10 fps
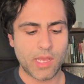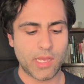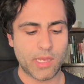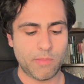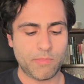
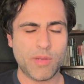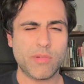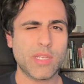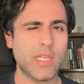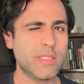There are
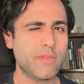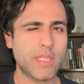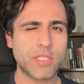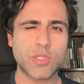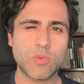tons of
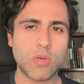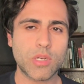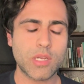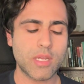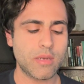things to
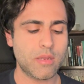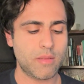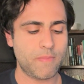work on,